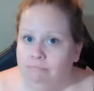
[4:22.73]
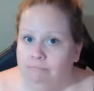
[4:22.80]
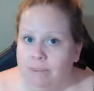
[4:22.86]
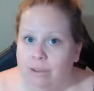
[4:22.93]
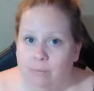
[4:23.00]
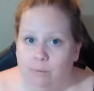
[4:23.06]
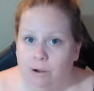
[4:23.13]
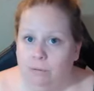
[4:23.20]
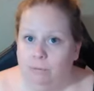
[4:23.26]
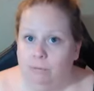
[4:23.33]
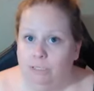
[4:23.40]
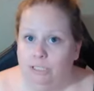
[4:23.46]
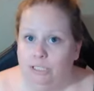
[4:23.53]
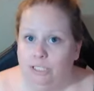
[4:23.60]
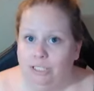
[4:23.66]
I probably
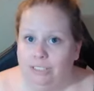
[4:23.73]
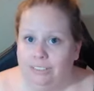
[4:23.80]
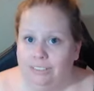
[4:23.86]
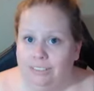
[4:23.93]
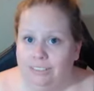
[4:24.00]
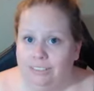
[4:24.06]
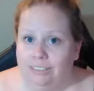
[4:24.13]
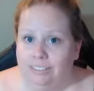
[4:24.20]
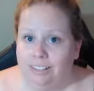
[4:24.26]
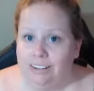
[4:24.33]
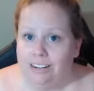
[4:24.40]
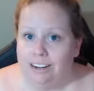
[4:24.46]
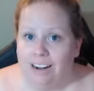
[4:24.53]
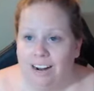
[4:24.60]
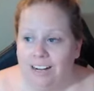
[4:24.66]
should.
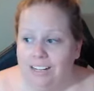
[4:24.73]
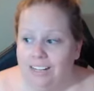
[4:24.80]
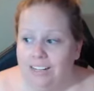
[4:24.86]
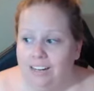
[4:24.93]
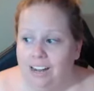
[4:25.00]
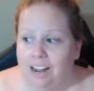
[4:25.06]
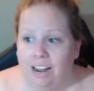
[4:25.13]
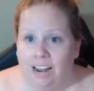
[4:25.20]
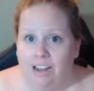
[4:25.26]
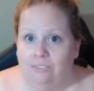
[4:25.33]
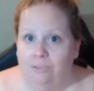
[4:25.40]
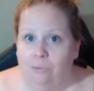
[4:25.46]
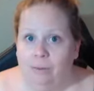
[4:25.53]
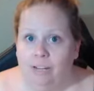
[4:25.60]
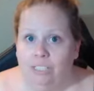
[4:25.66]
I have
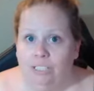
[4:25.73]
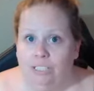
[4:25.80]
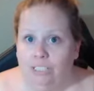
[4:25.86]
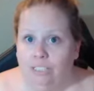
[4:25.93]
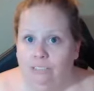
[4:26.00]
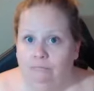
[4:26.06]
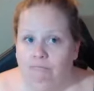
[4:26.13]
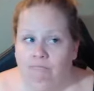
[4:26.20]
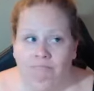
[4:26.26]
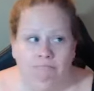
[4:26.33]
a pension.